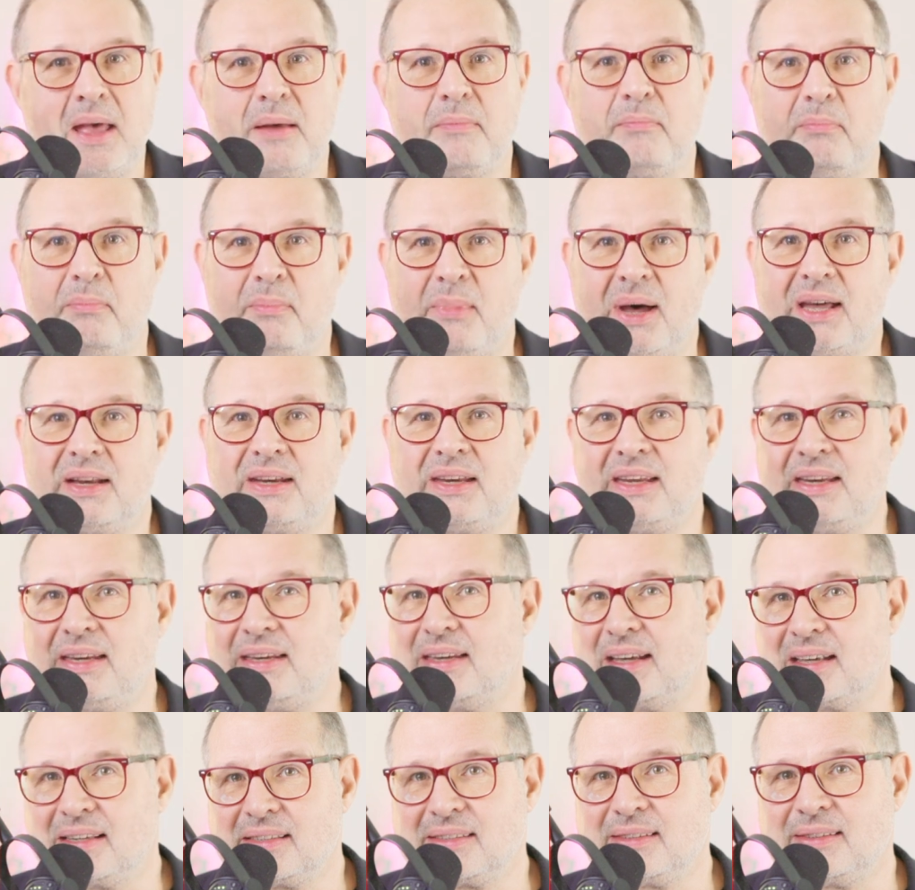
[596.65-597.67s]
Money
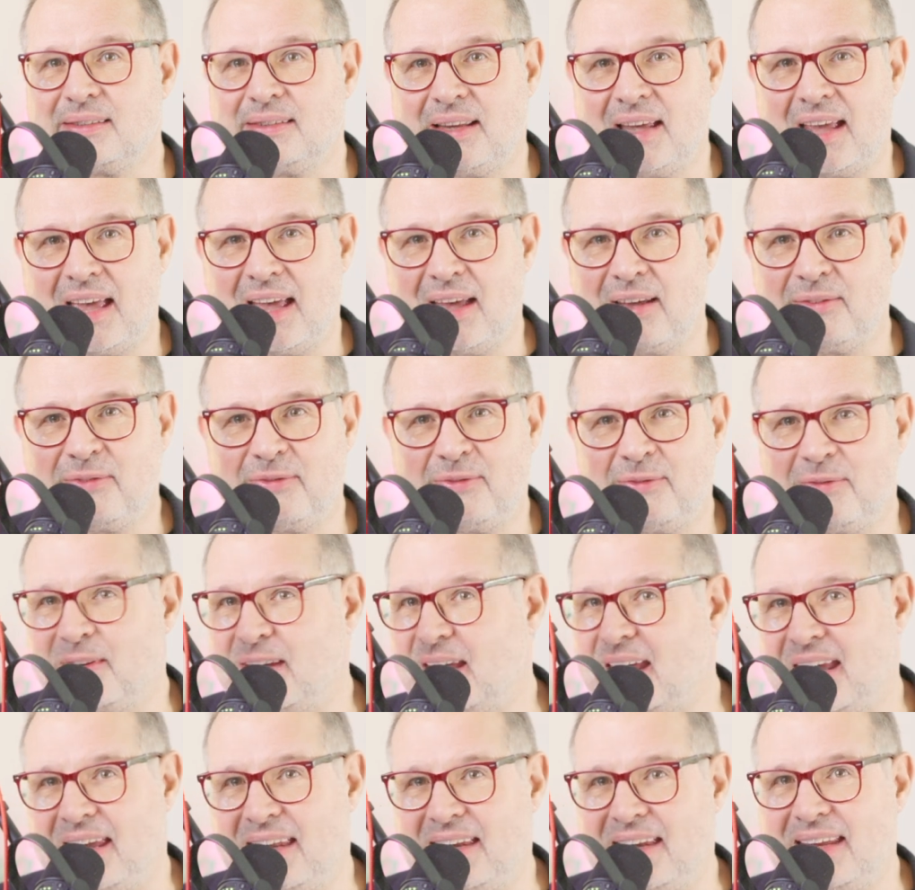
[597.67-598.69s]
doesn't have
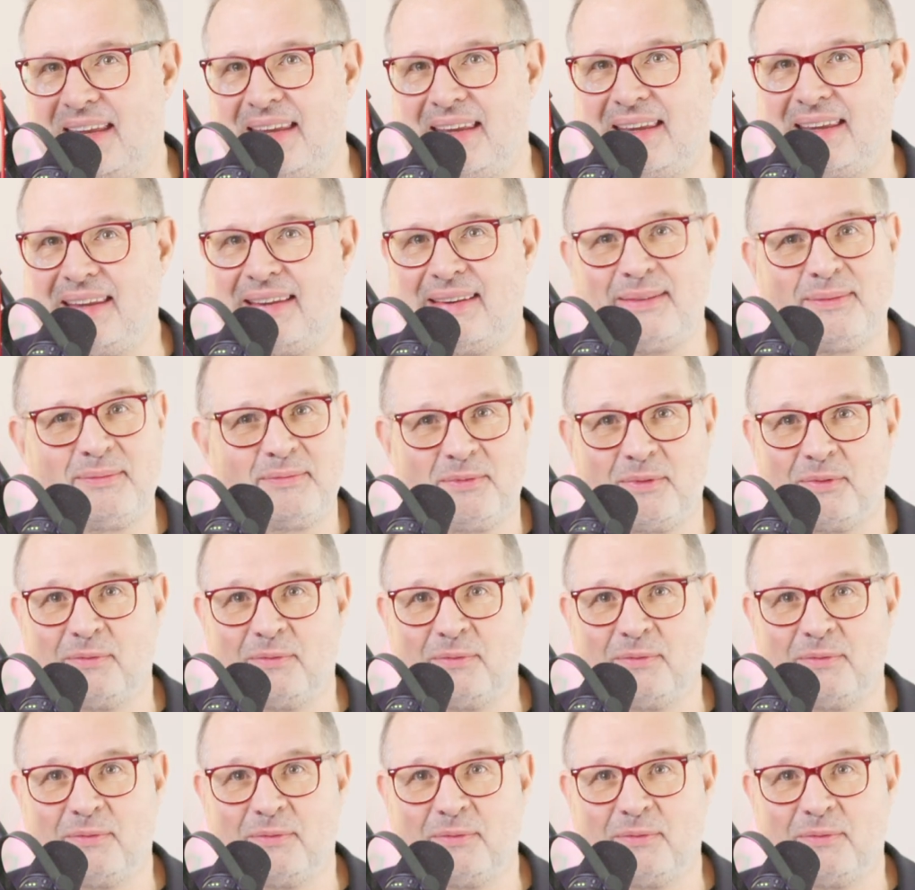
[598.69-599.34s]
any